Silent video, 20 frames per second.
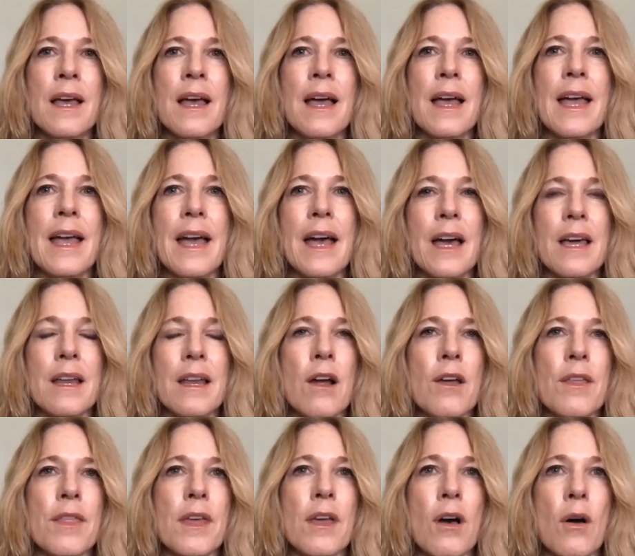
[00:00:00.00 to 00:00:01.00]
and are
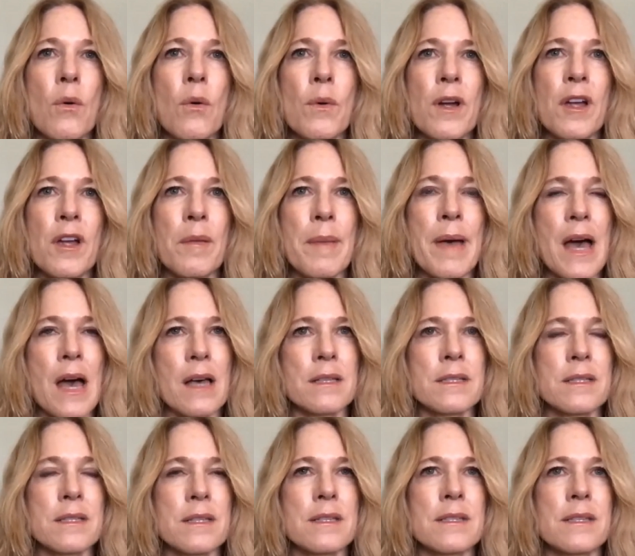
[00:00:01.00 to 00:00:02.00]
they all wearing
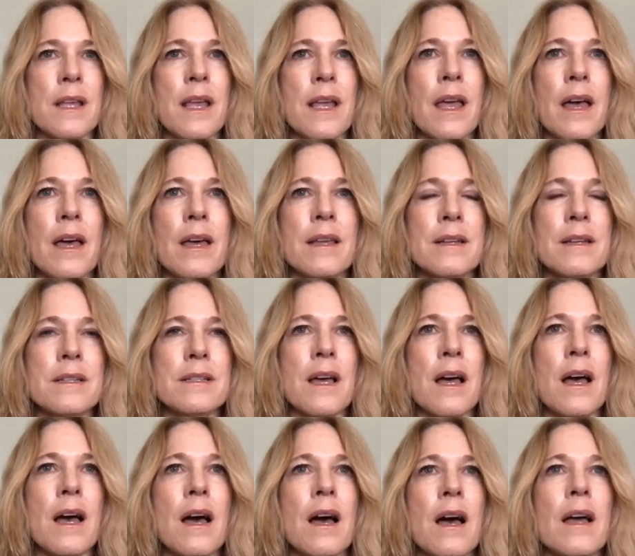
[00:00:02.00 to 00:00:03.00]
masks? And
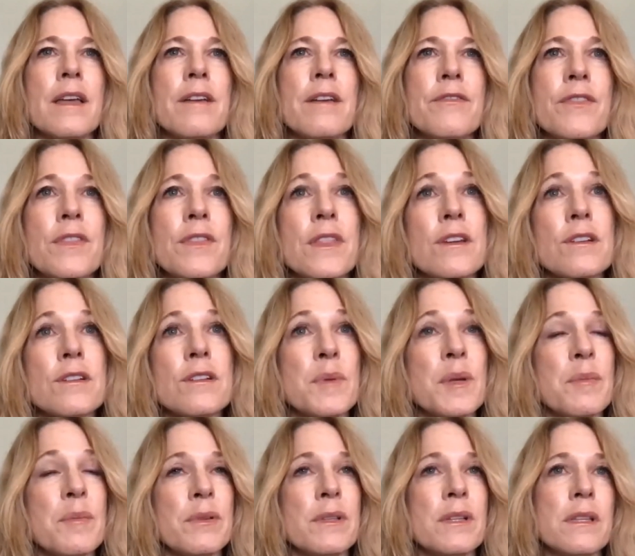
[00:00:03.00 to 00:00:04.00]
if there's
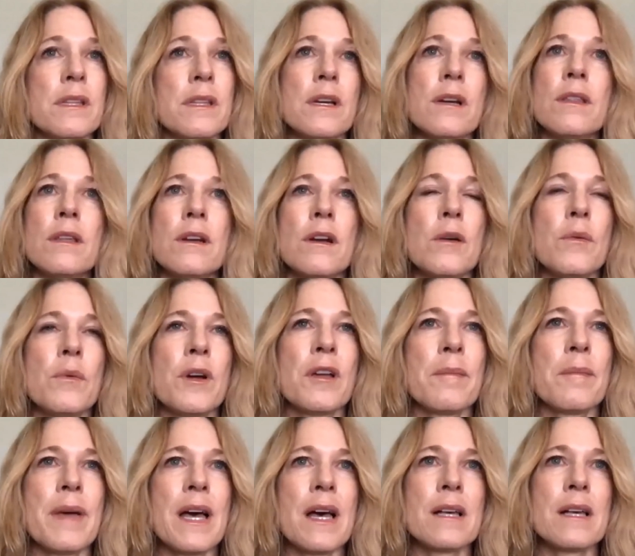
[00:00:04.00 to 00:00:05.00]
people in there that aren't wearing
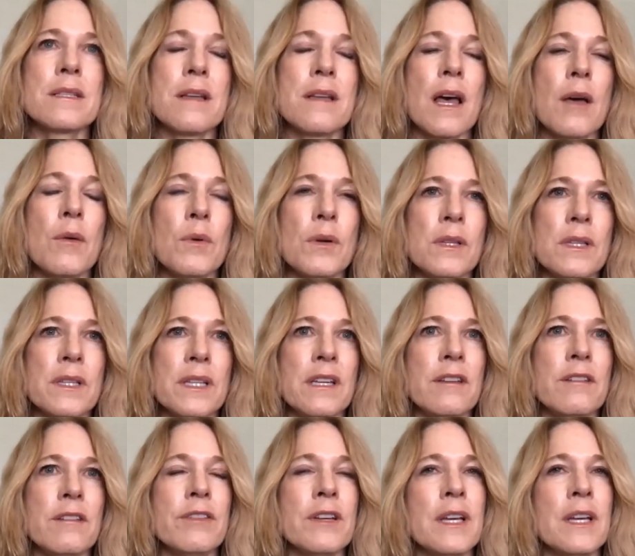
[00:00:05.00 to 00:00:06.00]
masks, I will
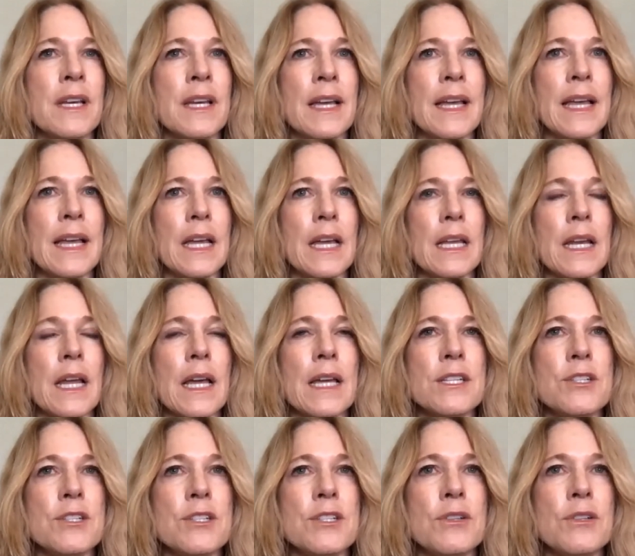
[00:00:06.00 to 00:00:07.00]
leave. And I
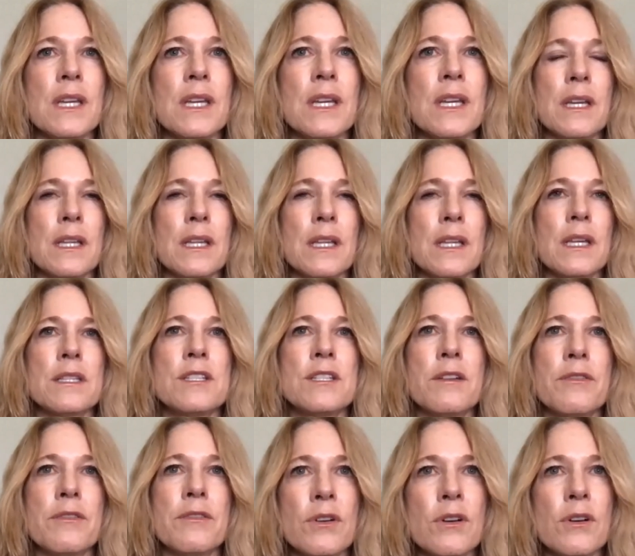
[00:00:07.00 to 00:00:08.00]
do think it's
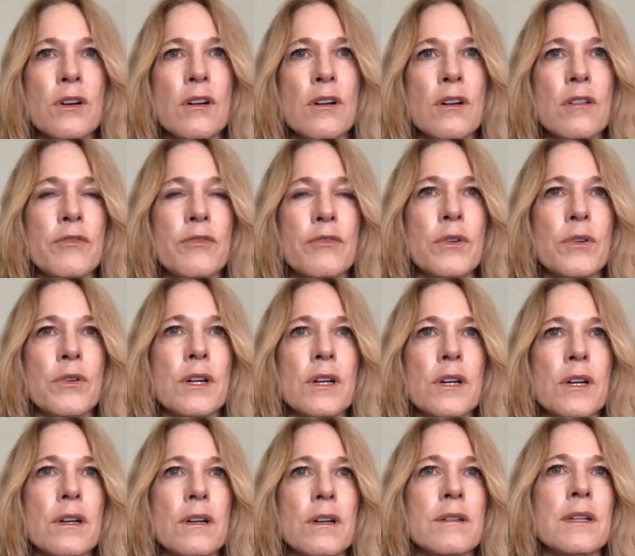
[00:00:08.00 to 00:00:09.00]
difficult
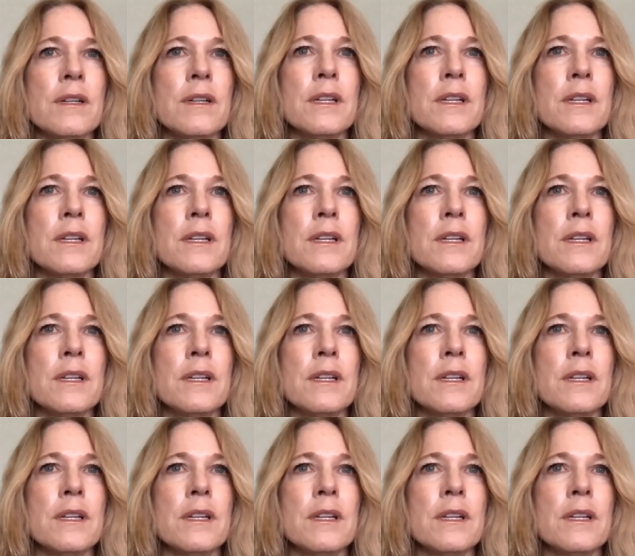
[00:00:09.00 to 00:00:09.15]
for